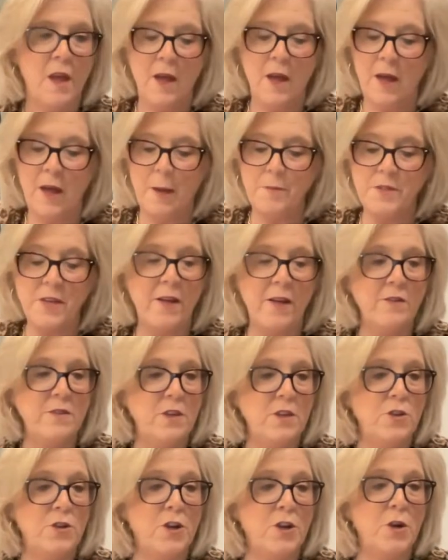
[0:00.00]
I'm telling
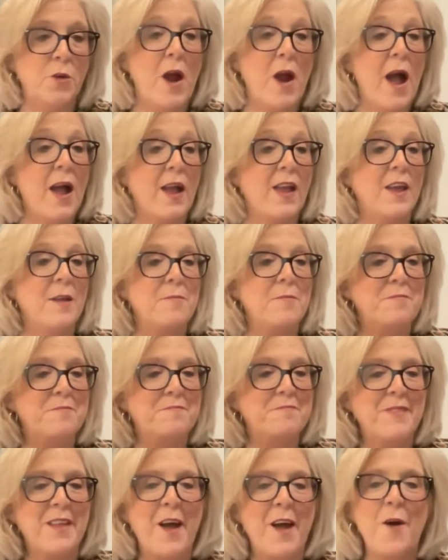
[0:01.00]
you, you're going to rock it.
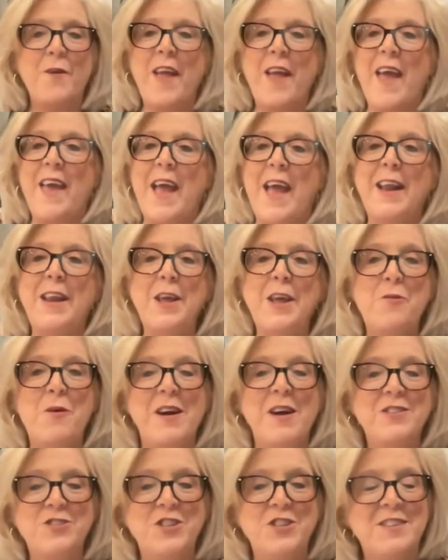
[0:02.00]
Okay, any
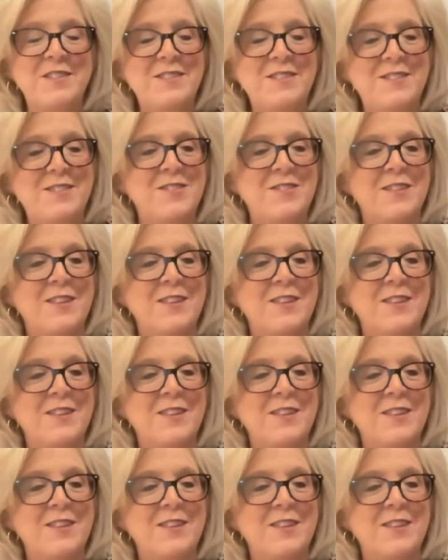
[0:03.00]
questions?